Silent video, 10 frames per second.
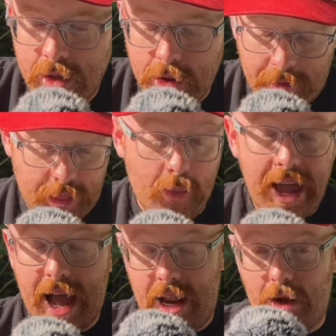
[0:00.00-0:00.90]
Now, the way
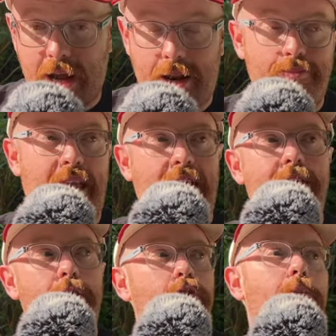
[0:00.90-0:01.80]
I look at it is
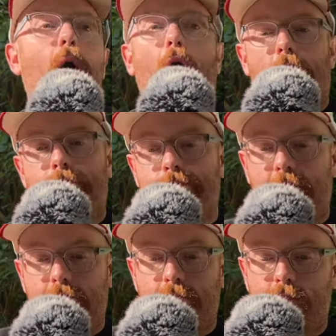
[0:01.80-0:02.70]
there's a bar,
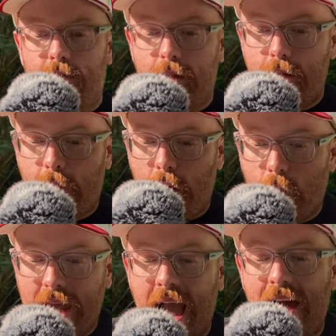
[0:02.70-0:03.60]
right? So there's a little bar
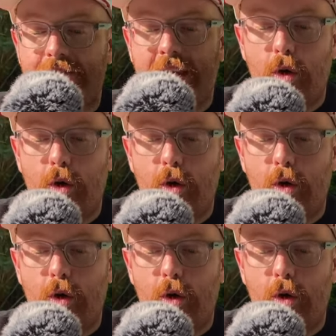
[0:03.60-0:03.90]
we have to get